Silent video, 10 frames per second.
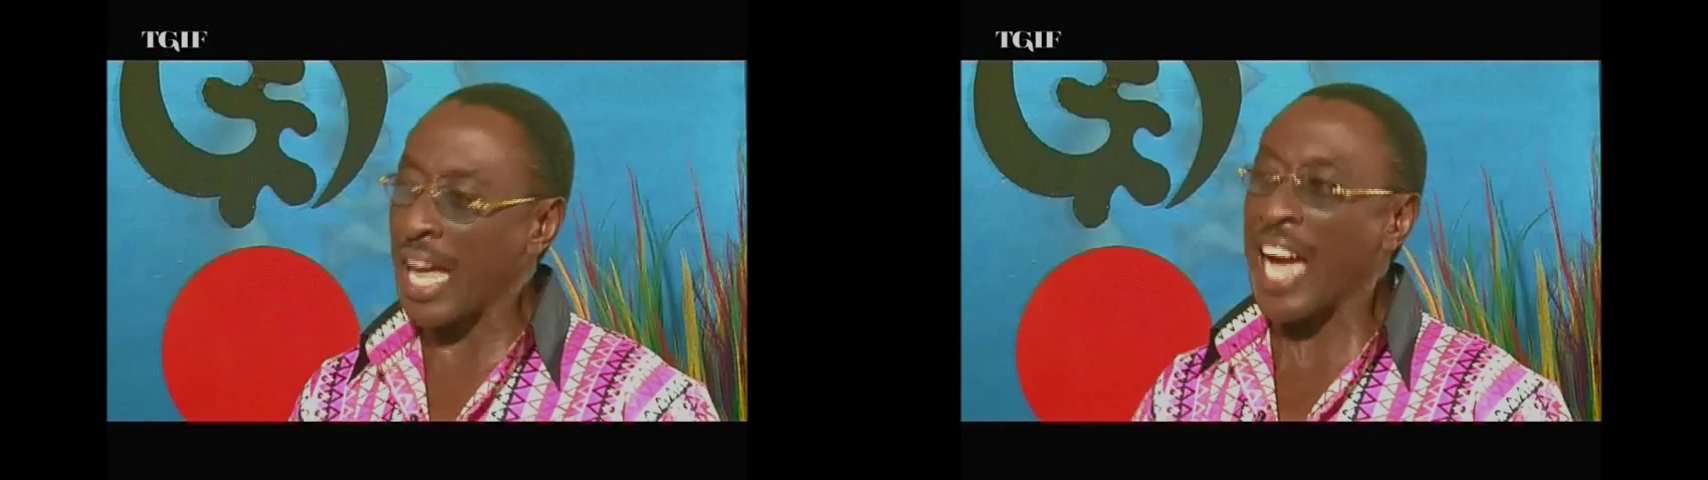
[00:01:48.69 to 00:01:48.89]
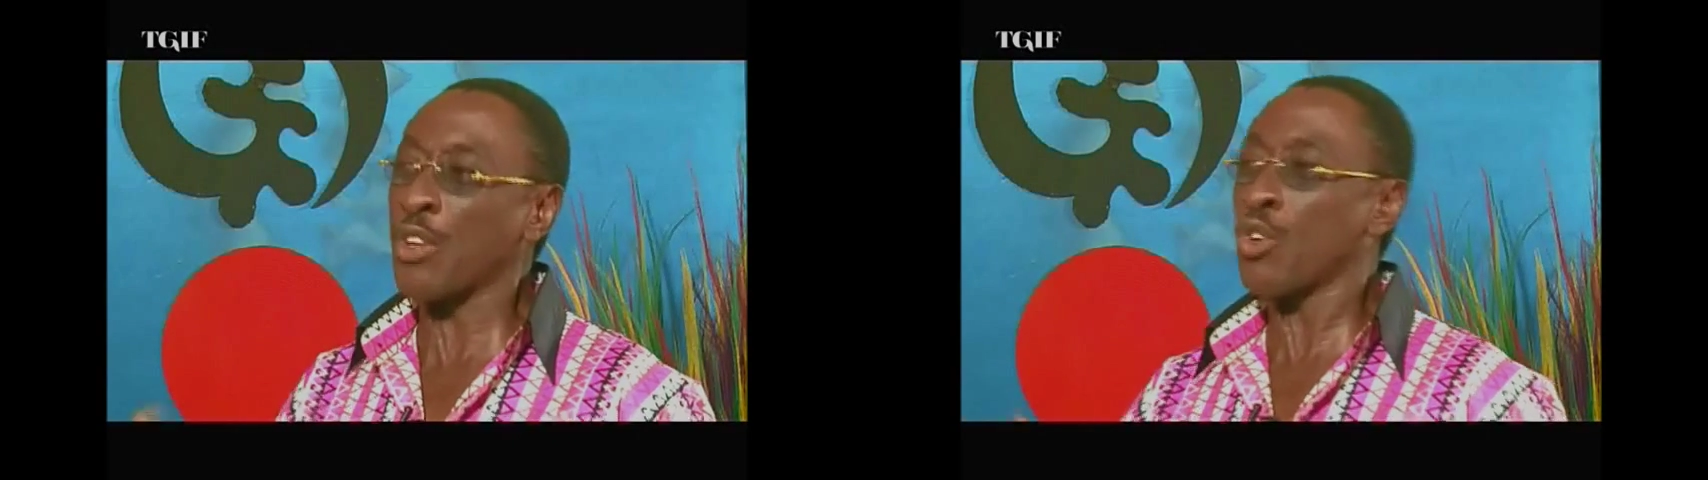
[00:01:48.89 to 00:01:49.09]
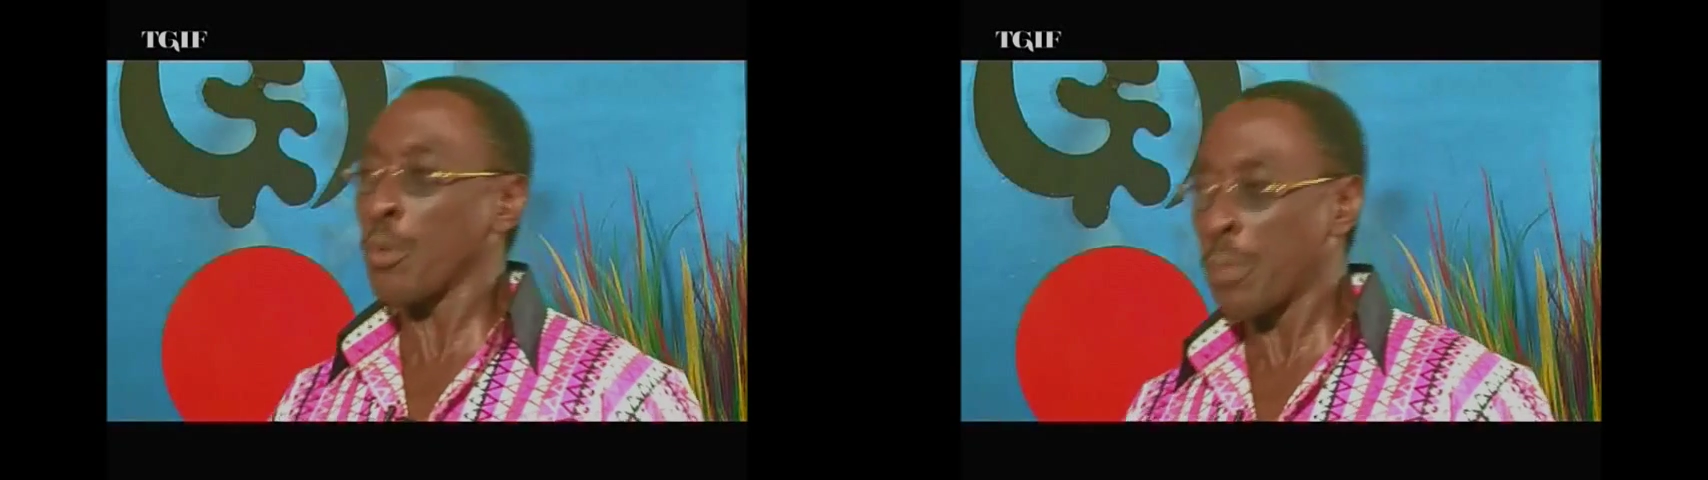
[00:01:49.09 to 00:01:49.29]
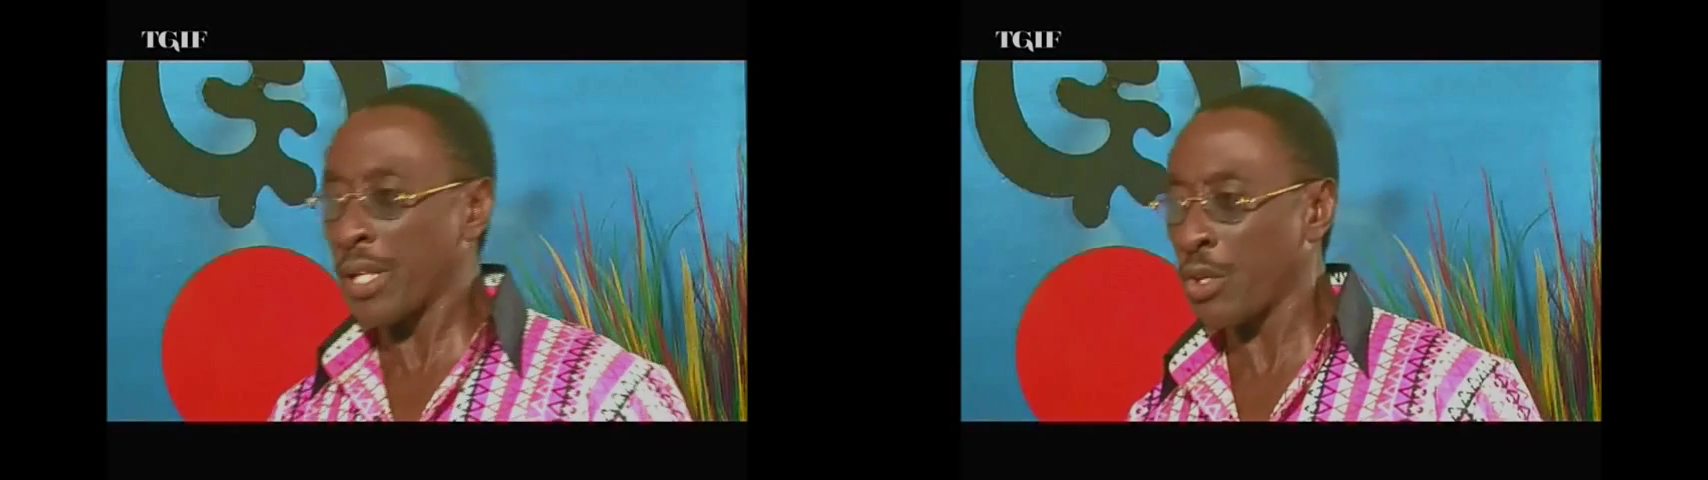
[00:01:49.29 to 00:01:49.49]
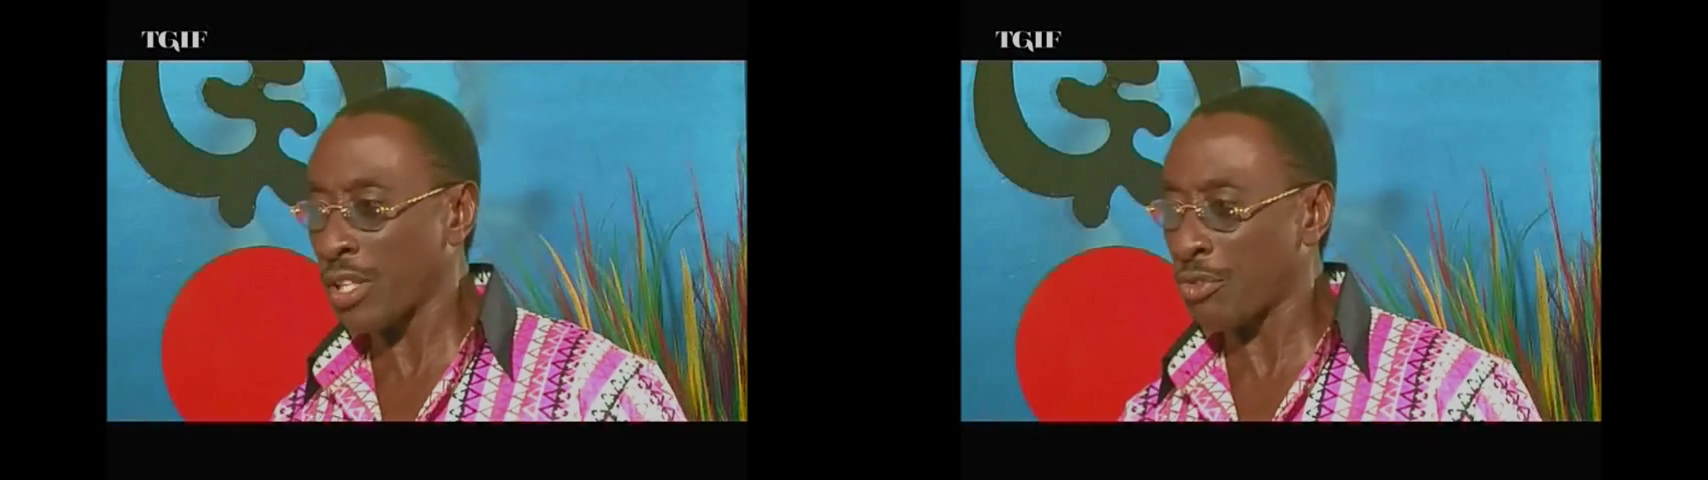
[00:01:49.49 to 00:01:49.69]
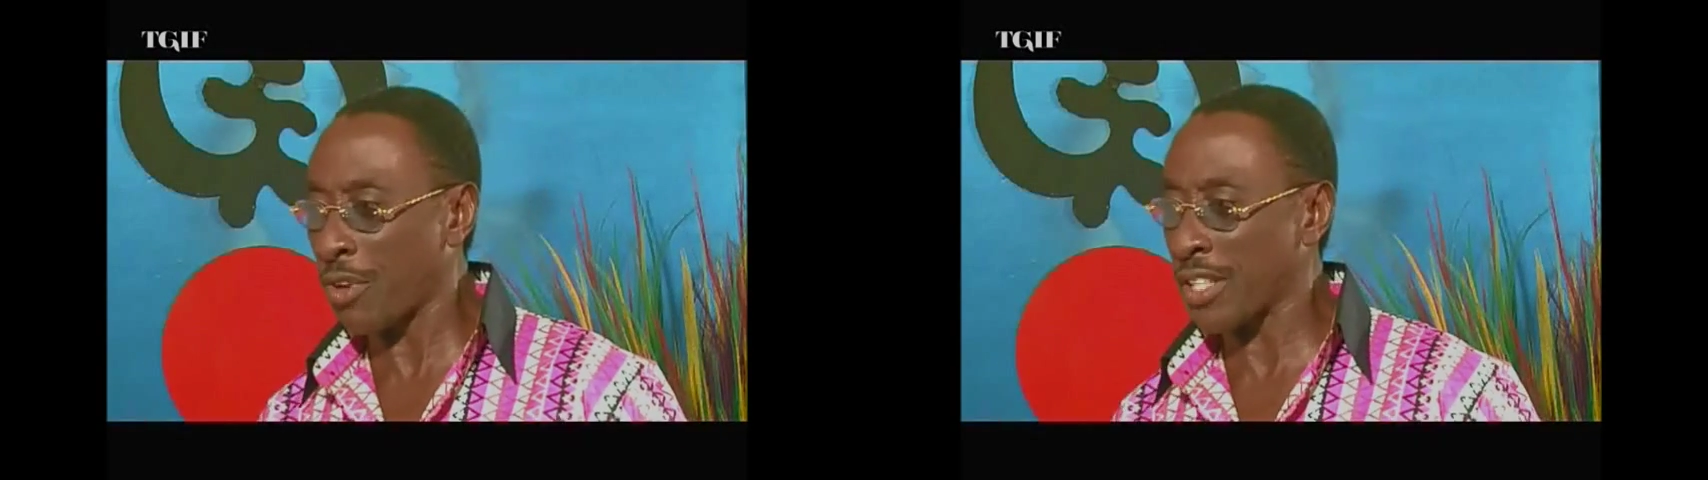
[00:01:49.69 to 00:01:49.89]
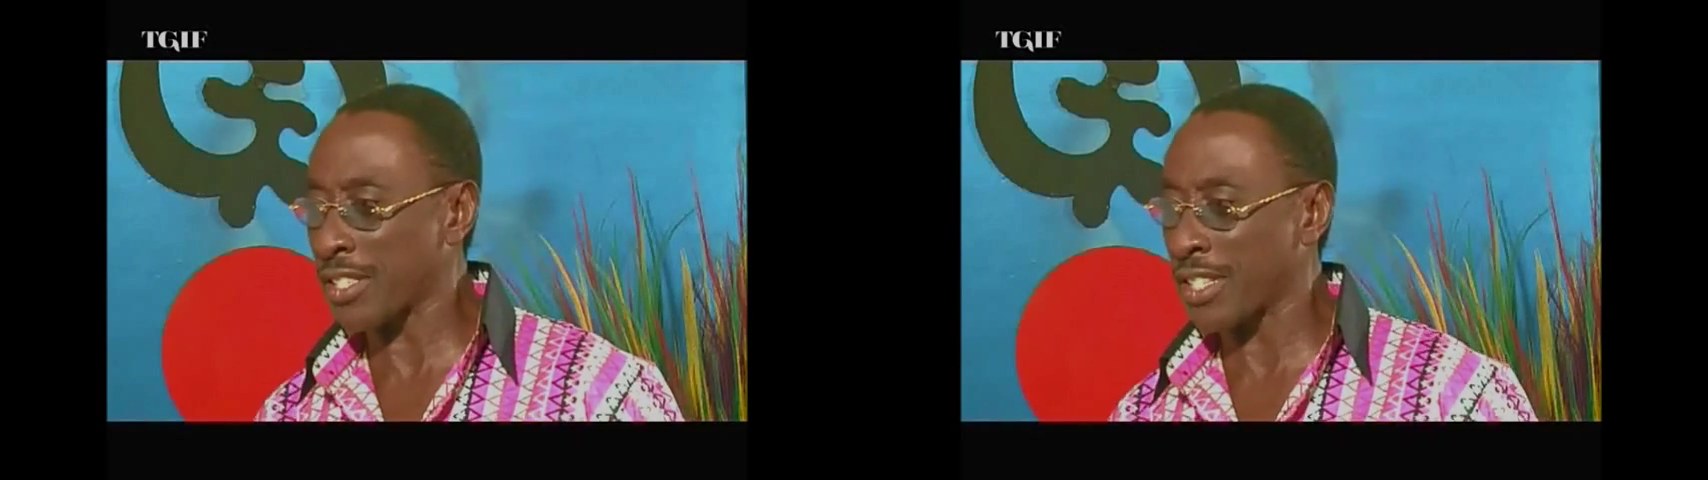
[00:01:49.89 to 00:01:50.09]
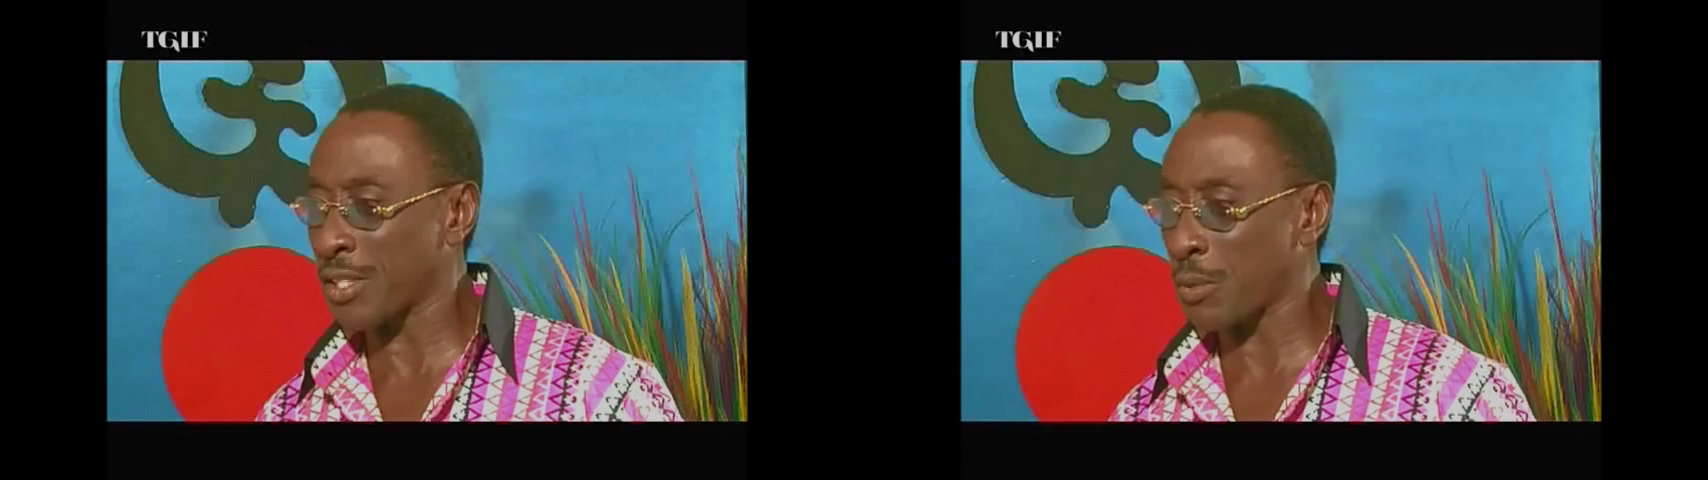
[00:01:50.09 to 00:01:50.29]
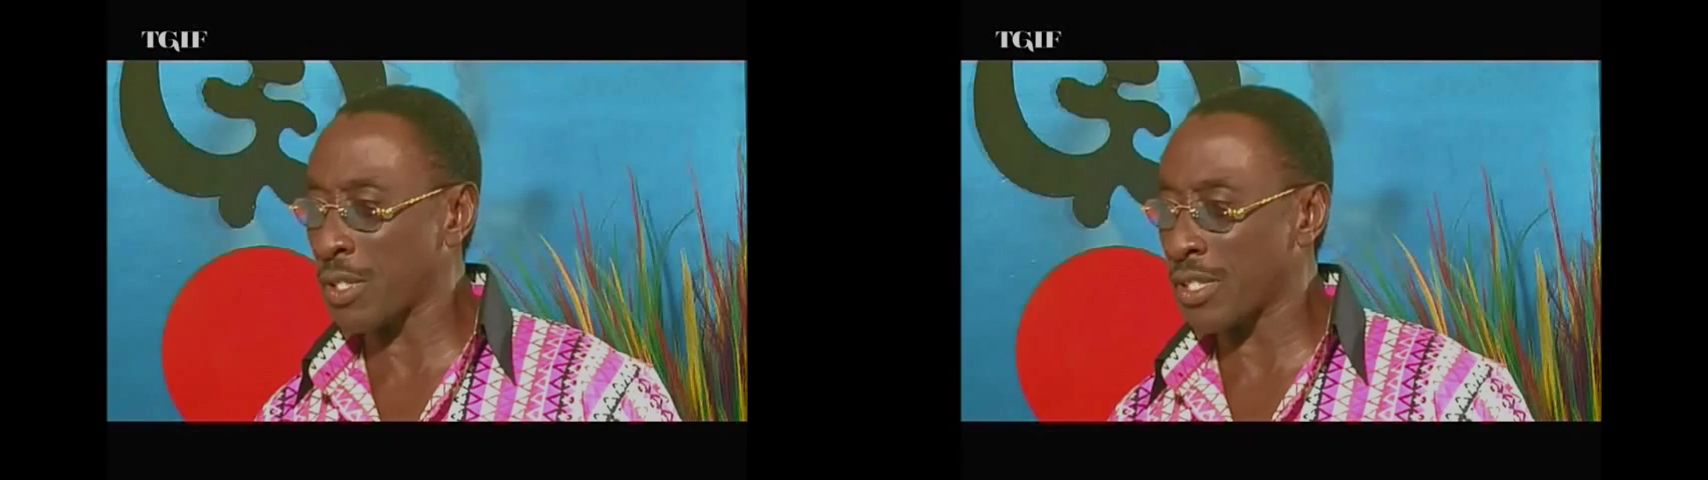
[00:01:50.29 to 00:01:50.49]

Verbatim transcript: it's arguably you're the fastest?